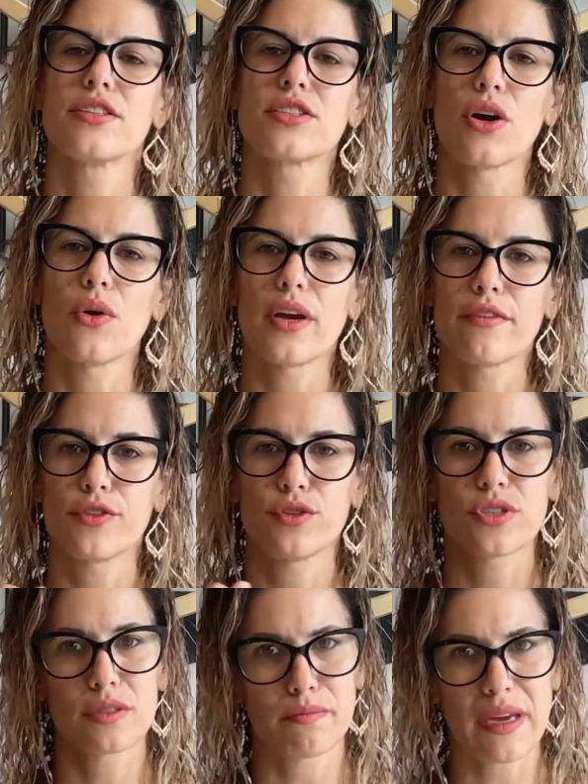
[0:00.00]
So if you
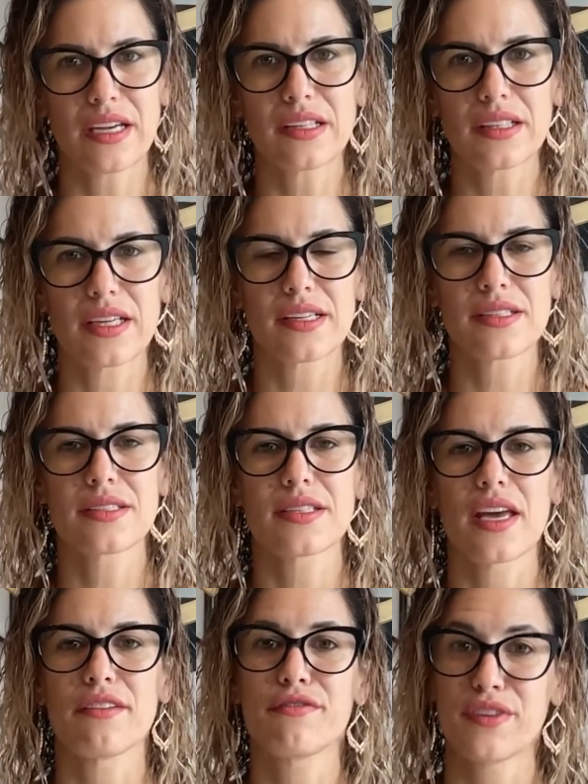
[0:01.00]
just make a list
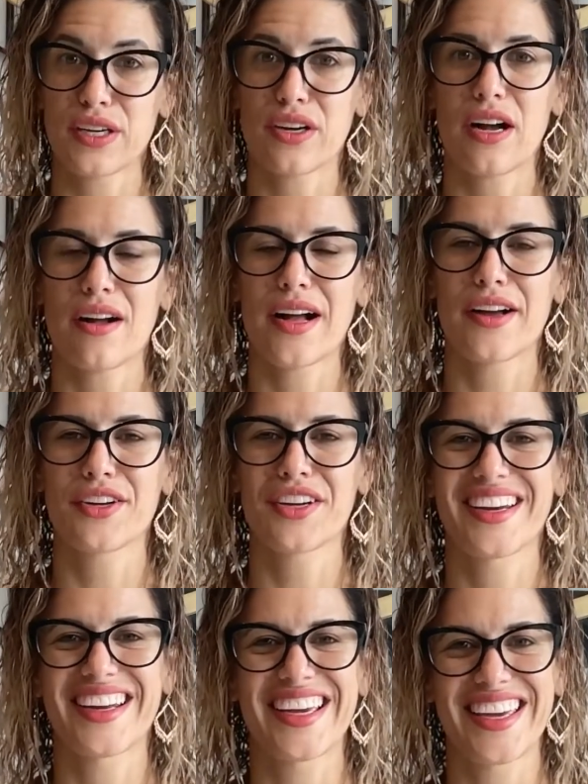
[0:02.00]
and figure out how you're
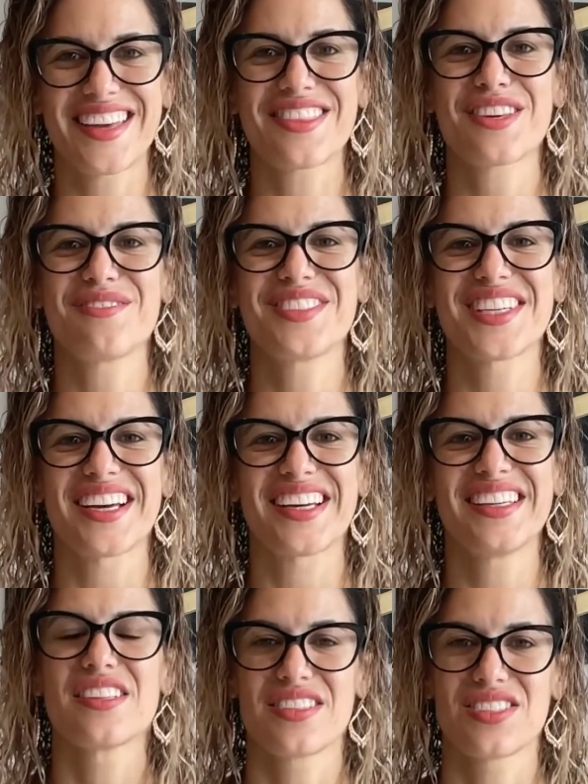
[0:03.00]
going to get them
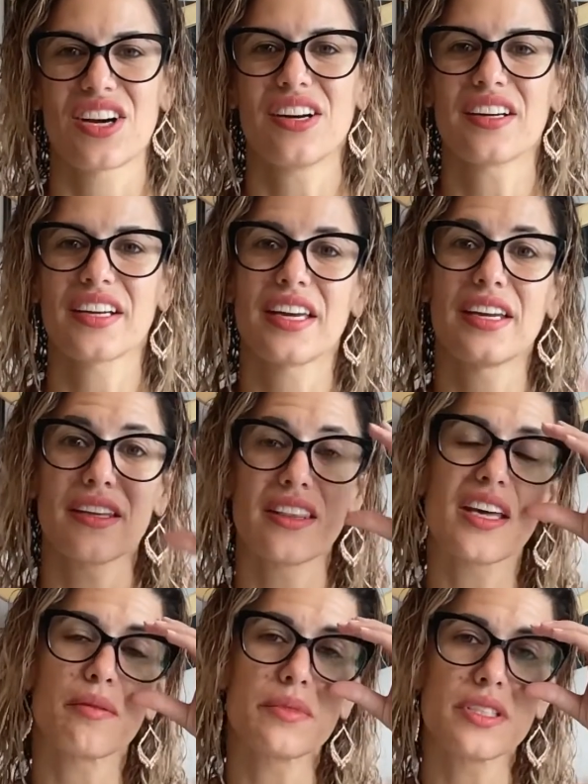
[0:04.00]
done, start getting
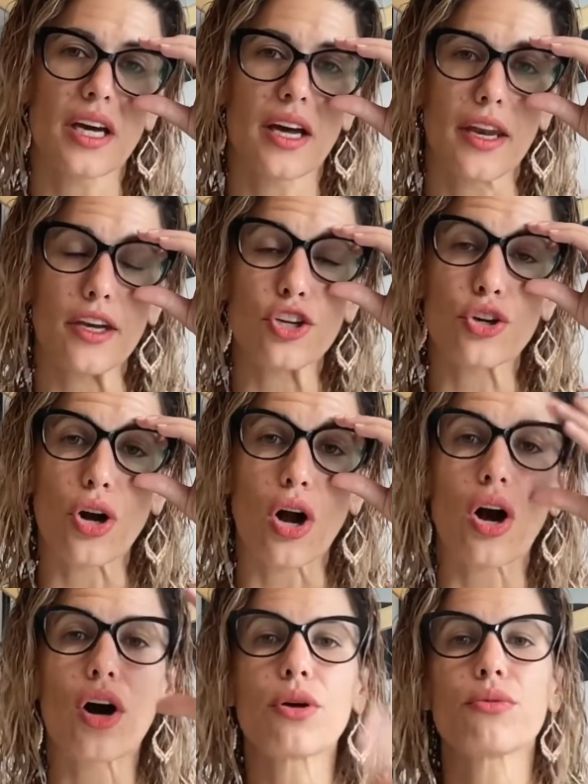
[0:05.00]
them done. You're
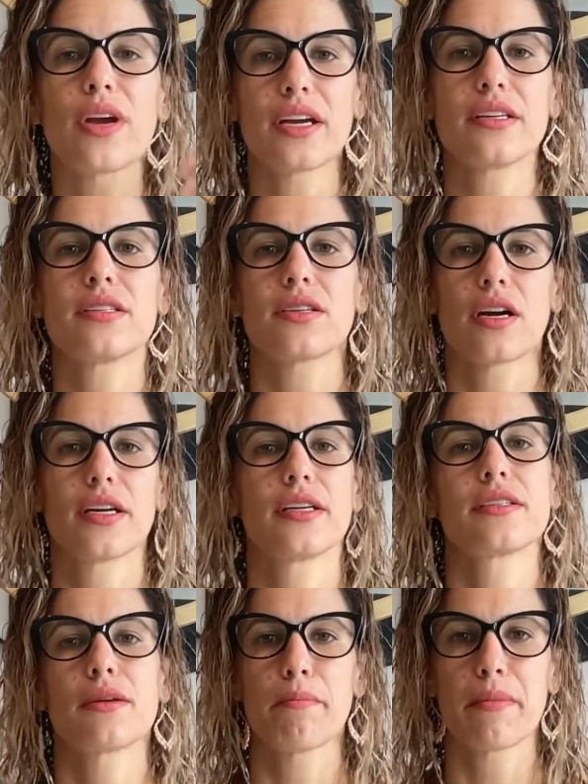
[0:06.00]
already starting
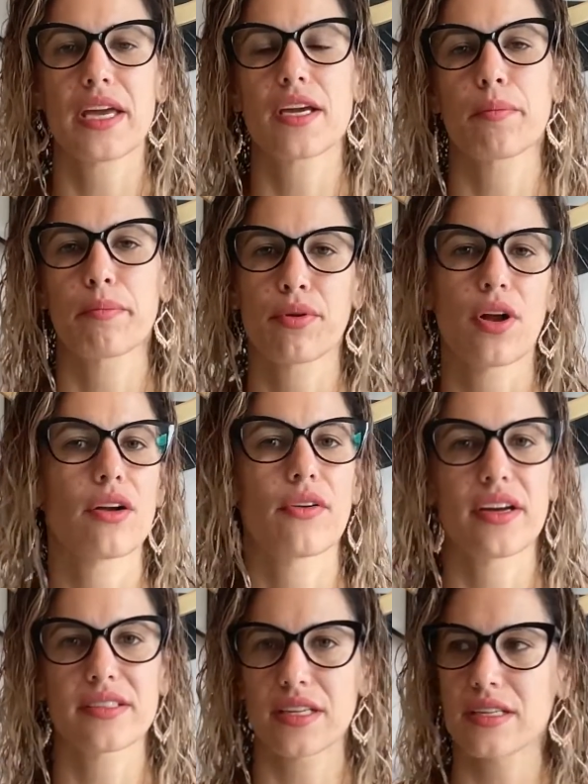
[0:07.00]
to make
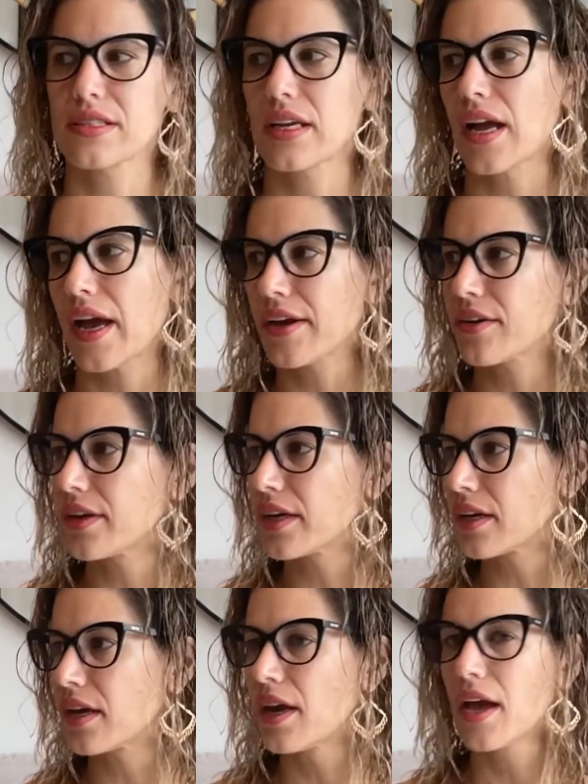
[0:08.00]
progress. Is it
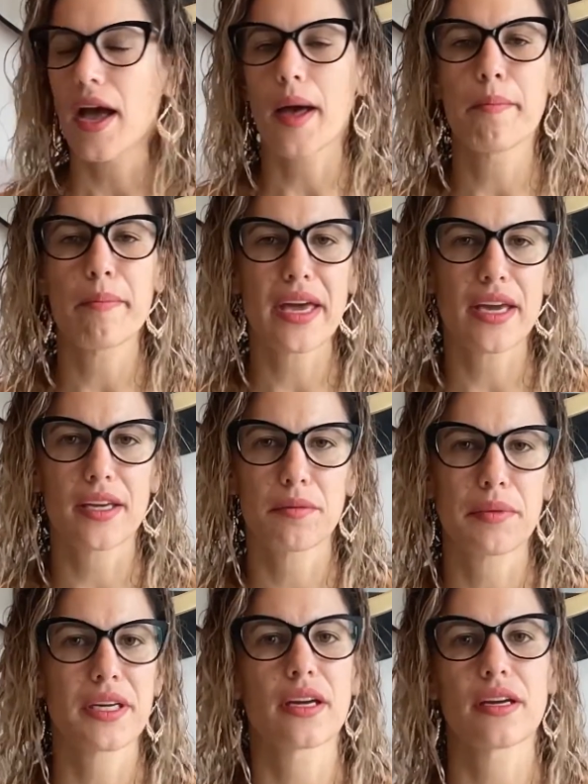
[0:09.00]
hiring a maid
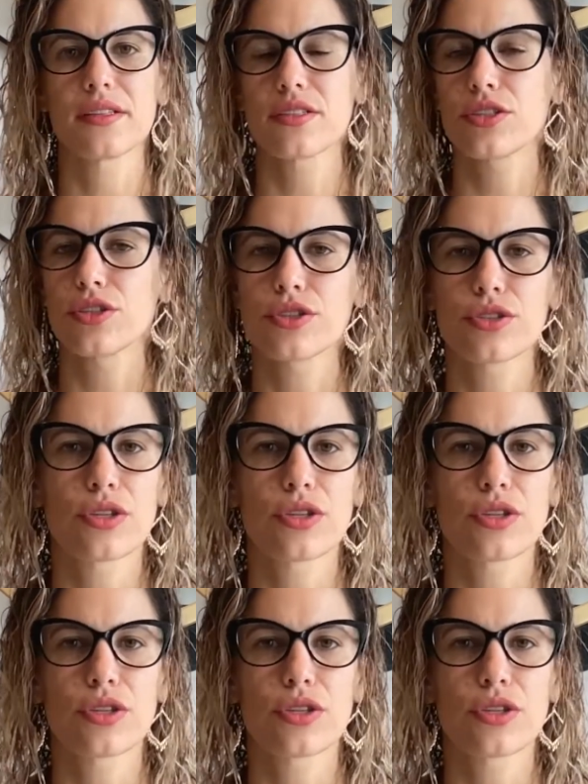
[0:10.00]
because you're